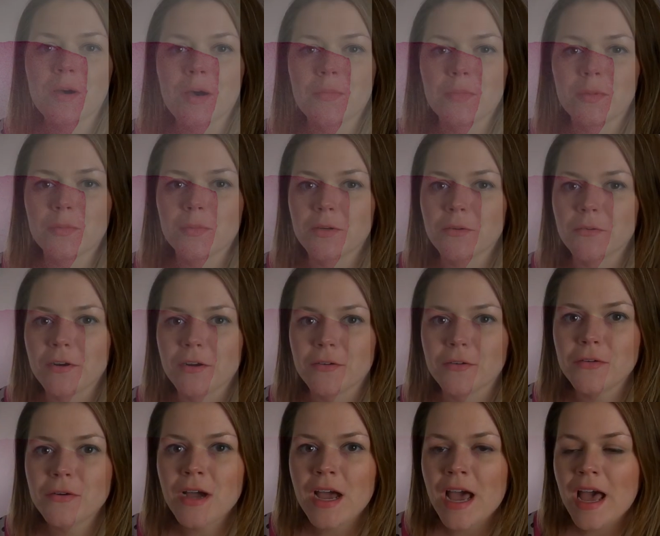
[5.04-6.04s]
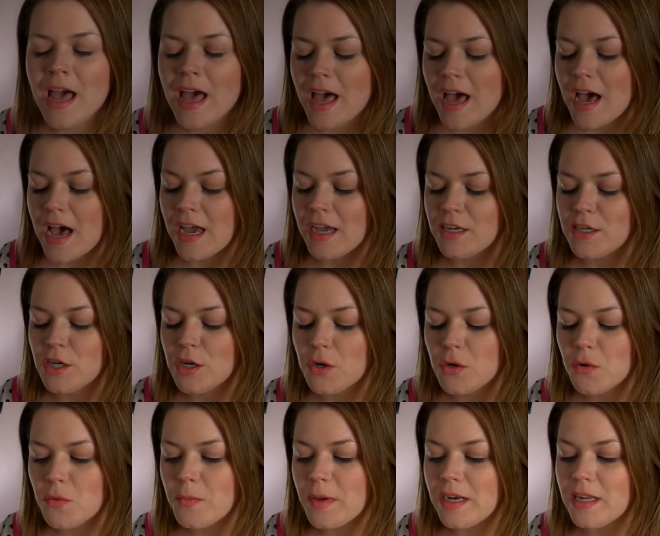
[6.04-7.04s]
Poppy Monroe. I
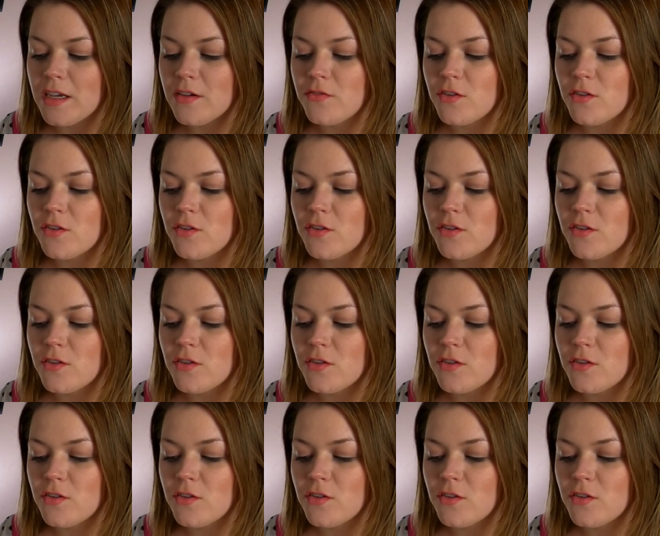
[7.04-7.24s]
know many